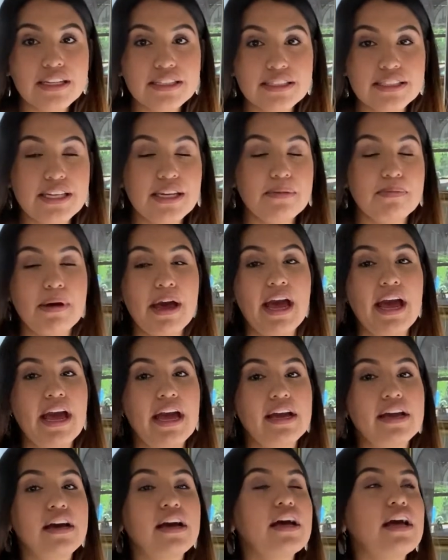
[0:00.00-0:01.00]
tea
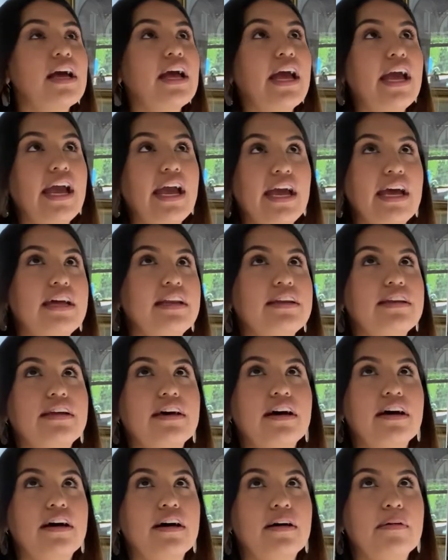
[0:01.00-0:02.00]
bag, and
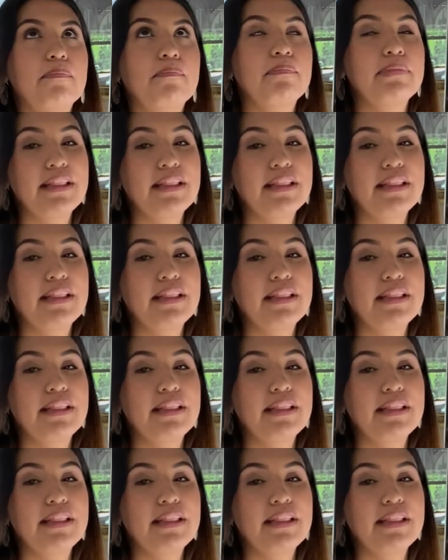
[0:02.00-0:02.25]
a